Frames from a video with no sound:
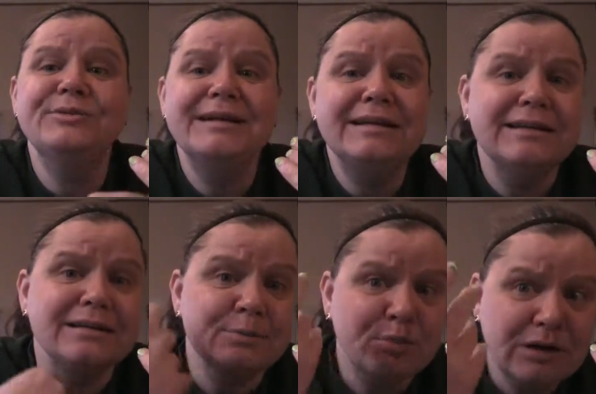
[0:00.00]
I needed
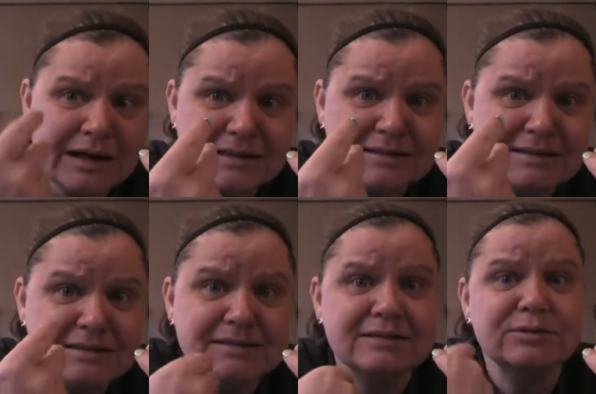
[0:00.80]
to practice,
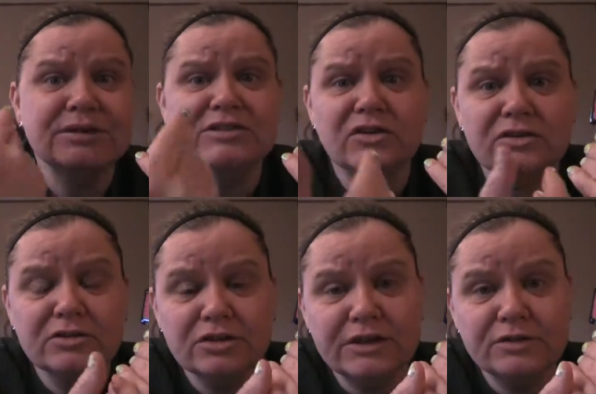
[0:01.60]
and so I started
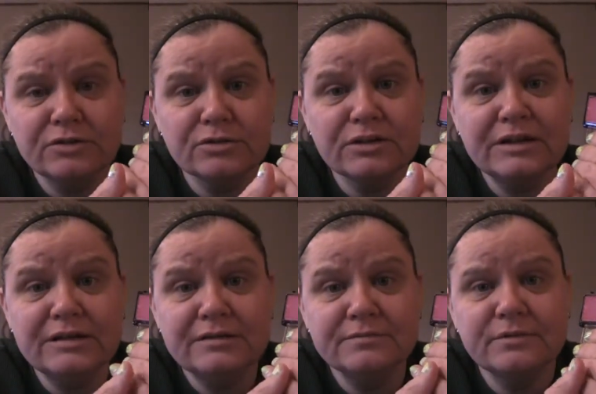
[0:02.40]
looking
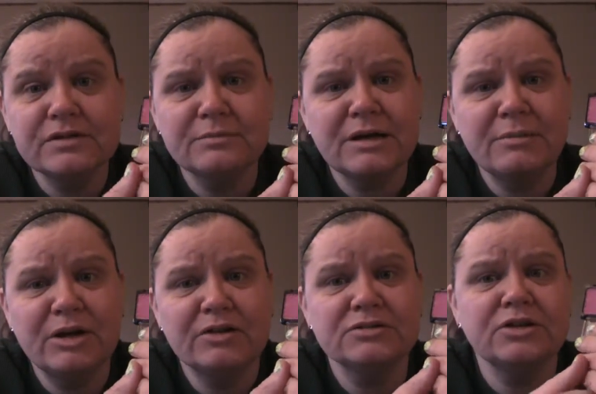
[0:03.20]
early, sometime in
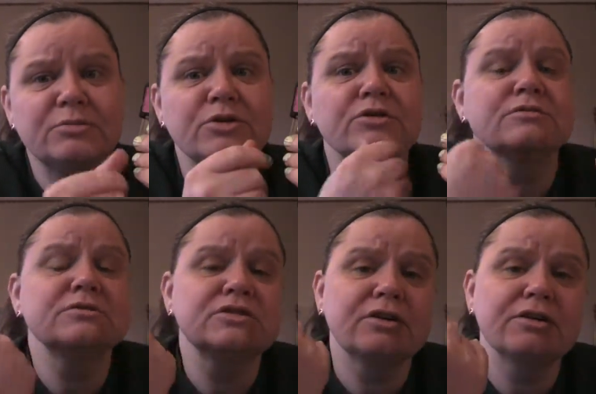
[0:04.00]
October, and I
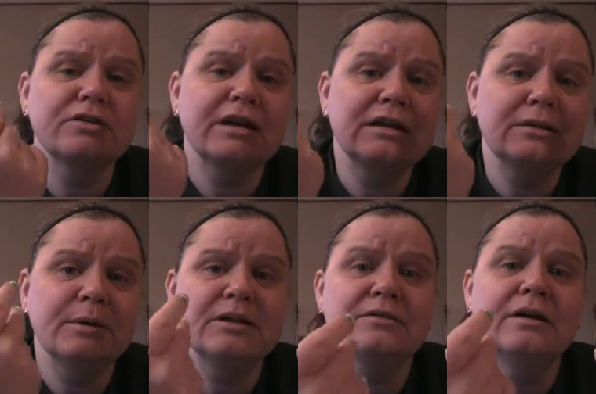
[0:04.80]
started thinking
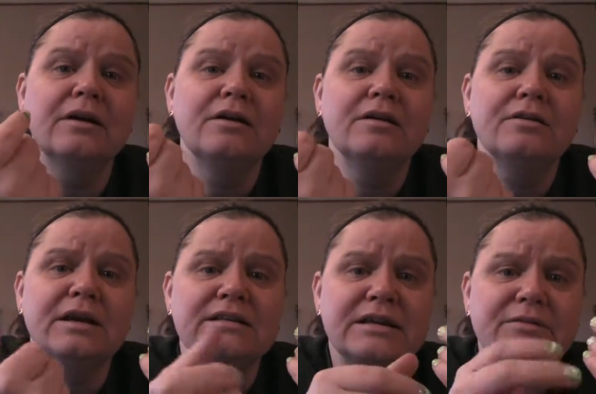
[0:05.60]
about
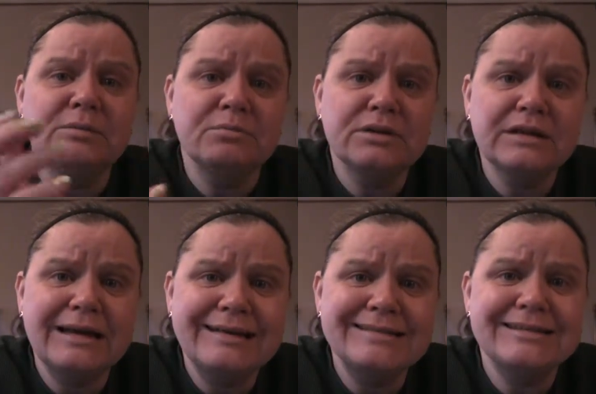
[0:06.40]
Thanksgiving
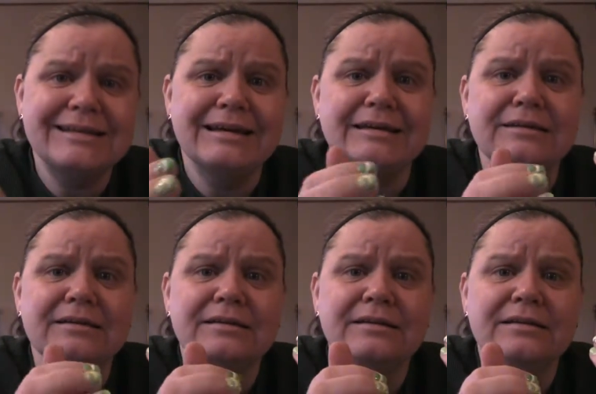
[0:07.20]
plates and
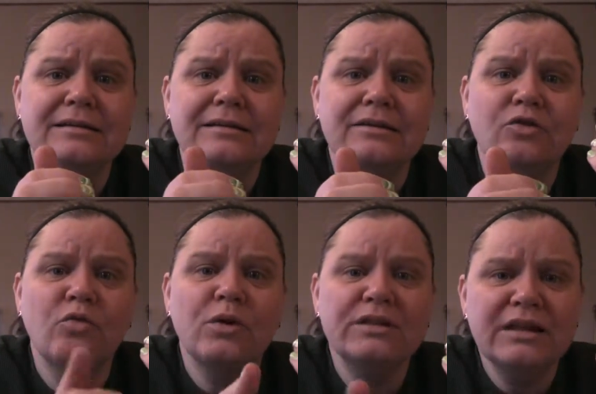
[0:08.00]

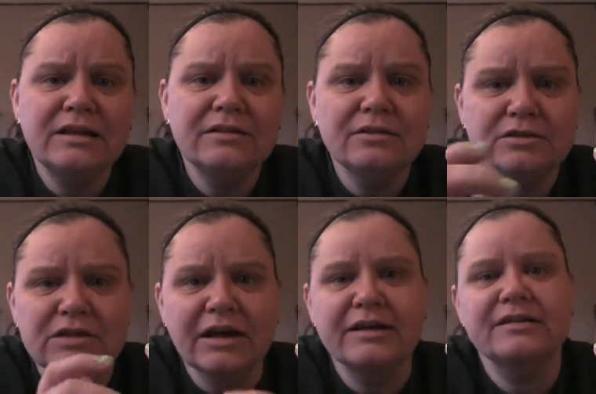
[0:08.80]
what they looked
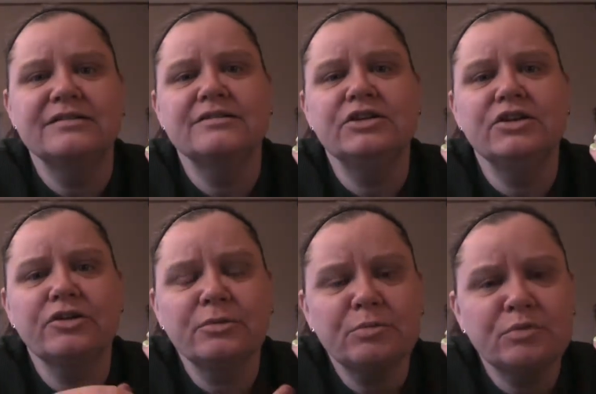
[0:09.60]
like. And you know,
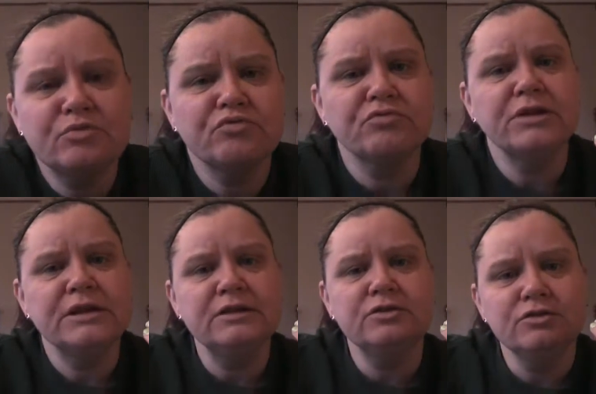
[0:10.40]
they're
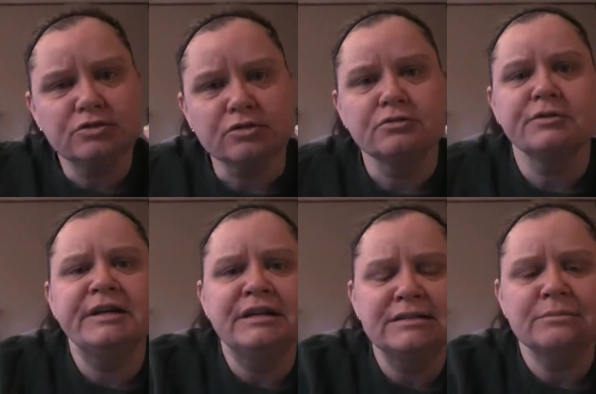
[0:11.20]
pretty neutral,
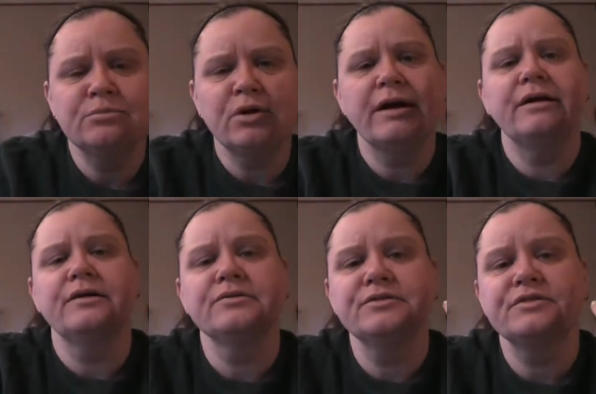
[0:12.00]
greens and
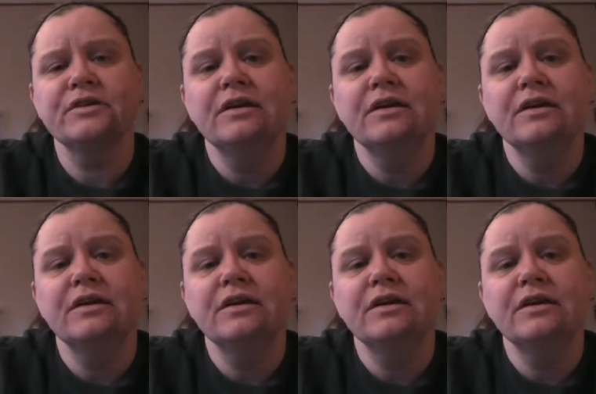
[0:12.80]
browns,